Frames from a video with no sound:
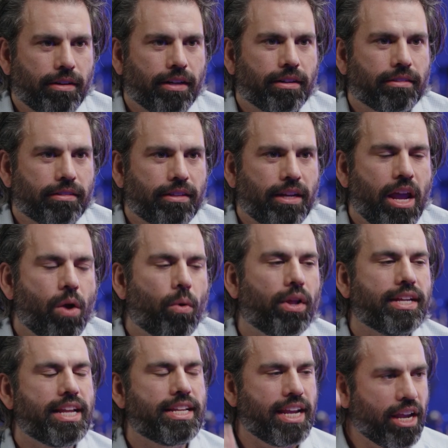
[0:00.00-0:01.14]
Right. Well,
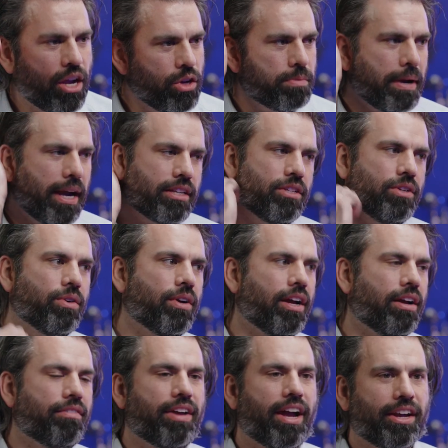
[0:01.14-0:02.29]
it goes back to
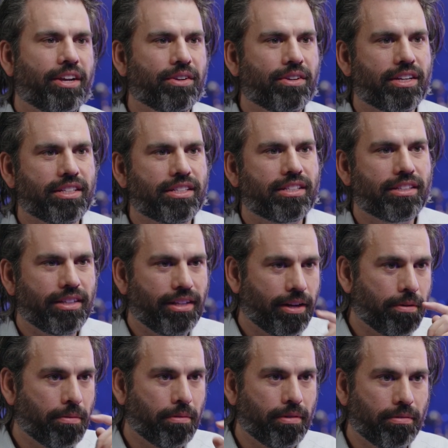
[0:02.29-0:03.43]
value because, you
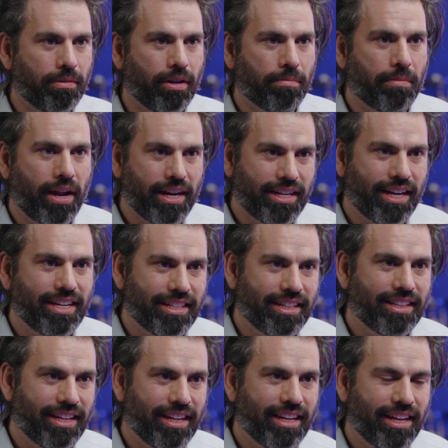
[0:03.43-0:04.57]
know, monetizing
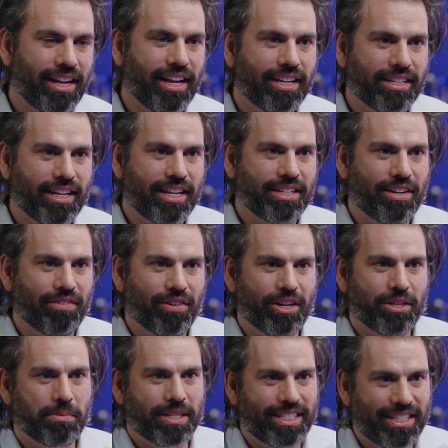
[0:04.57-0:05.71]
thing is a very
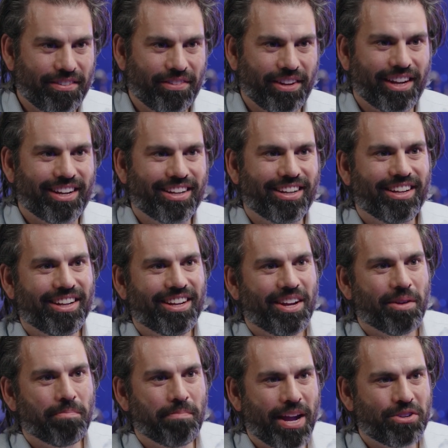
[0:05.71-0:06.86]
specific
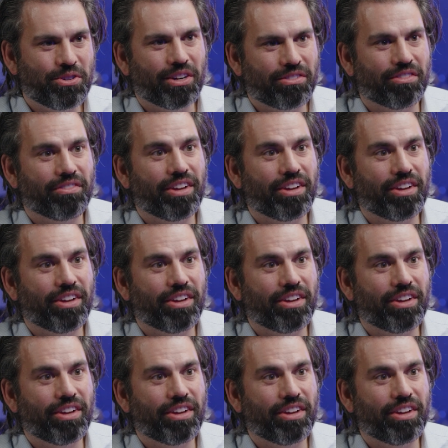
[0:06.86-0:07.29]
metric for